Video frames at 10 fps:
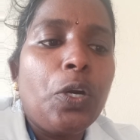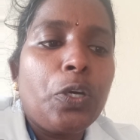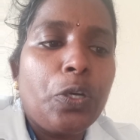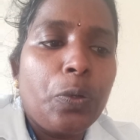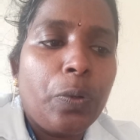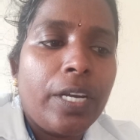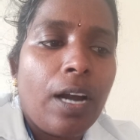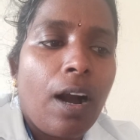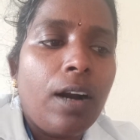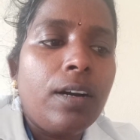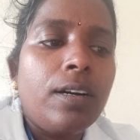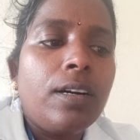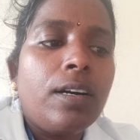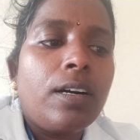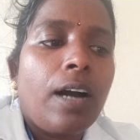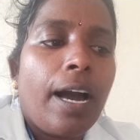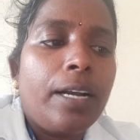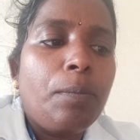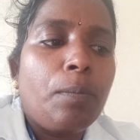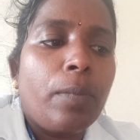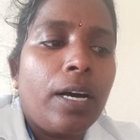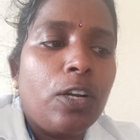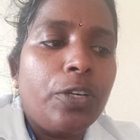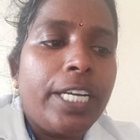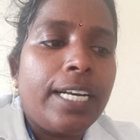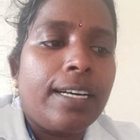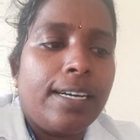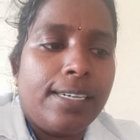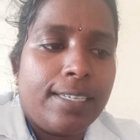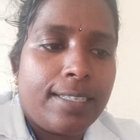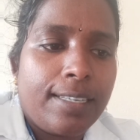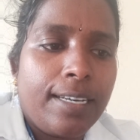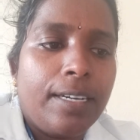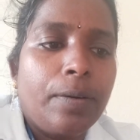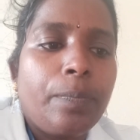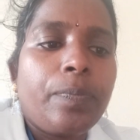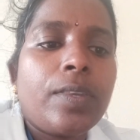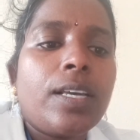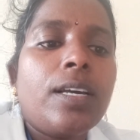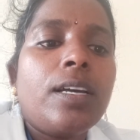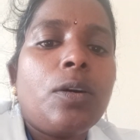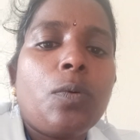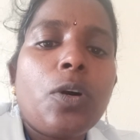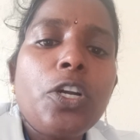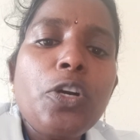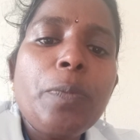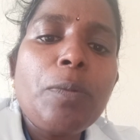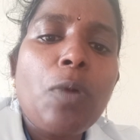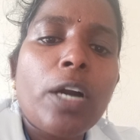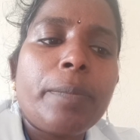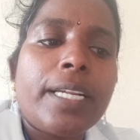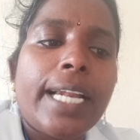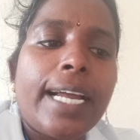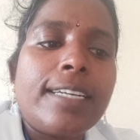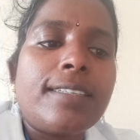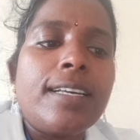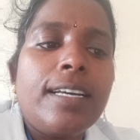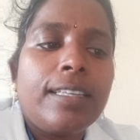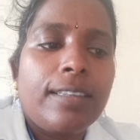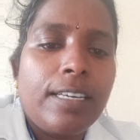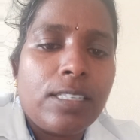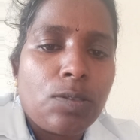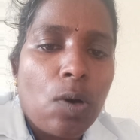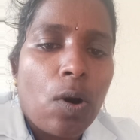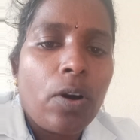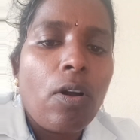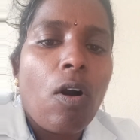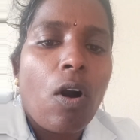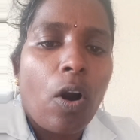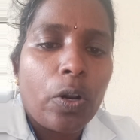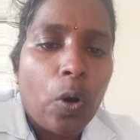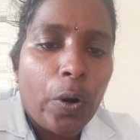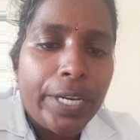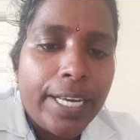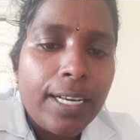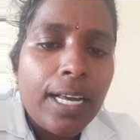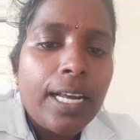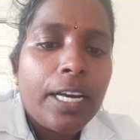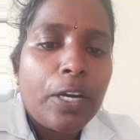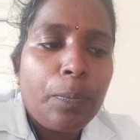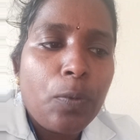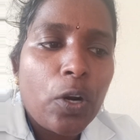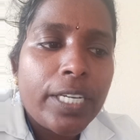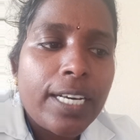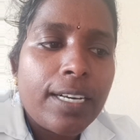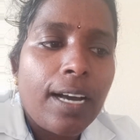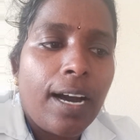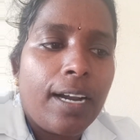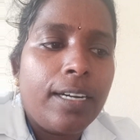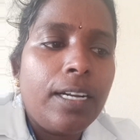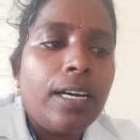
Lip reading: urea and malonic acid. What do you mean barbiturates? These are organic hypnotic and